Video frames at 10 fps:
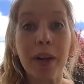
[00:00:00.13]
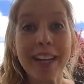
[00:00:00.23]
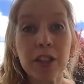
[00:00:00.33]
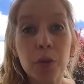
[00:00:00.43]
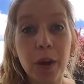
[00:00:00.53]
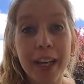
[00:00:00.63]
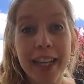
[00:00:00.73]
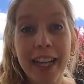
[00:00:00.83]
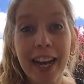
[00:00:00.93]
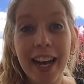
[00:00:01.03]
week
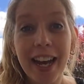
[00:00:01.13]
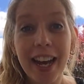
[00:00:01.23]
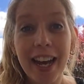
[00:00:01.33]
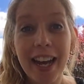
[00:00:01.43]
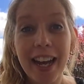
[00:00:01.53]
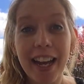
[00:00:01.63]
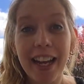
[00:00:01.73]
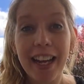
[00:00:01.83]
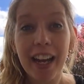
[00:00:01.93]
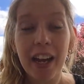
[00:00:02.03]

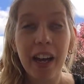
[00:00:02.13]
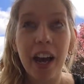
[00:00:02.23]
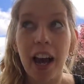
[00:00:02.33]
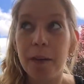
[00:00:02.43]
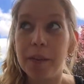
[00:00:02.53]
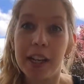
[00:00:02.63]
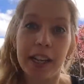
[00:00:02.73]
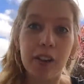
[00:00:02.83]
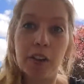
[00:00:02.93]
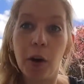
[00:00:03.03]
29. I'm
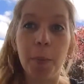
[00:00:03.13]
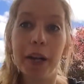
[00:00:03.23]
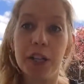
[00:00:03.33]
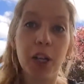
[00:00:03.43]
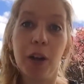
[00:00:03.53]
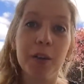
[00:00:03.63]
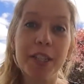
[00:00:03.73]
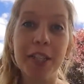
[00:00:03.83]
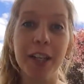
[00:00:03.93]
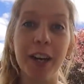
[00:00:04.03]
getting so much closer.